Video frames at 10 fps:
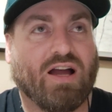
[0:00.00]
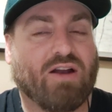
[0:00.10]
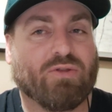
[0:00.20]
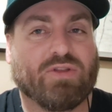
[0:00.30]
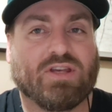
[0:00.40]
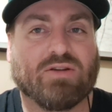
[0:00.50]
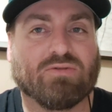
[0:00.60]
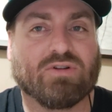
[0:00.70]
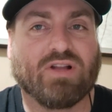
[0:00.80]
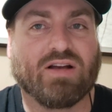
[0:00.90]
I don't think he
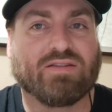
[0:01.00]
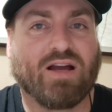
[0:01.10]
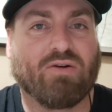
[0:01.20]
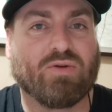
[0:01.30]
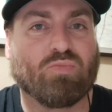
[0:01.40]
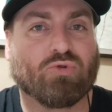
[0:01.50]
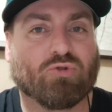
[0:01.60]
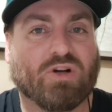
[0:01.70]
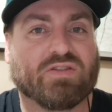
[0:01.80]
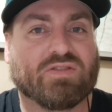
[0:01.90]
realized how
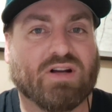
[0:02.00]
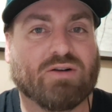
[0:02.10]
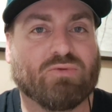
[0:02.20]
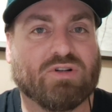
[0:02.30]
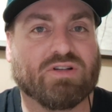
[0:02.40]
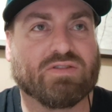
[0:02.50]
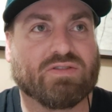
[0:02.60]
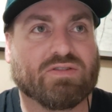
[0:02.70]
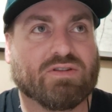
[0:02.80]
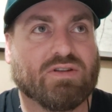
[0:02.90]
impressed I
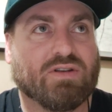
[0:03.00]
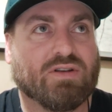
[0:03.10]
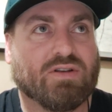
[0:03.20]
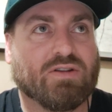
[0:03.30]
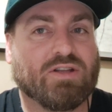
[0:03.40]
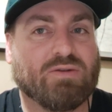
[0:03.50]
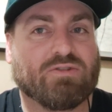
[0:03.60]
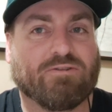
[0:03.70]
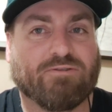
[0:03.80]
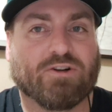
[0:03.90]
was. He was
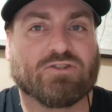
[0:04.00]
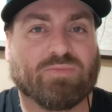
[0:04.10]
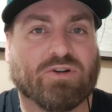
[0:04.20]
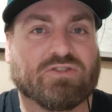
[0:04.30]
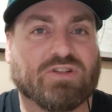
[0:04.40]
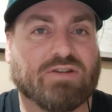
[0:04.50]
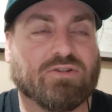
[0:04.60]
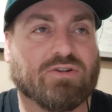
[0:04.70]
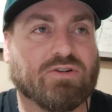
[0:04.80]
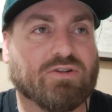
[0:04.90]
the first person I
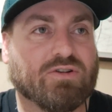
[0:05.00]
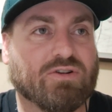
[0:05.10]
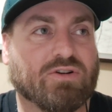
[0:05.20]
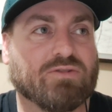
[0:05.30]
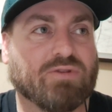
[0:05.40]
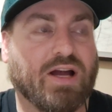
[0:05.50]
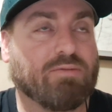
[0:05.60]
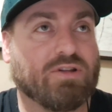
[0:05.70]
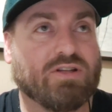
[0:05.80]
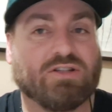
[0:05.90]
ever heard
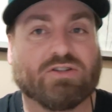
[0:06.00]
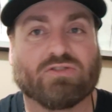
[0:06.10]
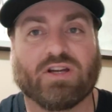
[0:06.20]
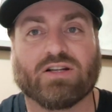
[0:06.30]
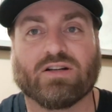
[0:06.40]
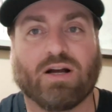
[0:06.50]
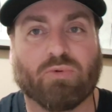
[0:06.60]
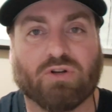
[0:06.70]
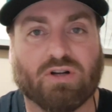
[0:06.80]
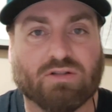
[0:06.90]
rap. And then years later, I
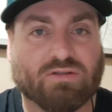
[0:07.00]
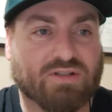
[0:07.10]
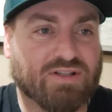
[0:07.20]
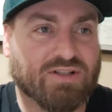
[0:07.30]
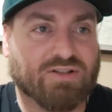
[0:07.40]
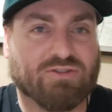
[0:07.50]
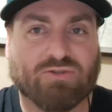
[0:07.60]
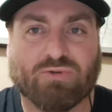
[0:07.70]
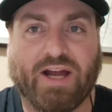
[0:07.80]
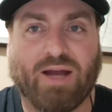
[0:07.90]
went on
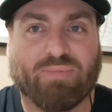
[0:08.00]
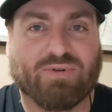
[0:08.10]
to rap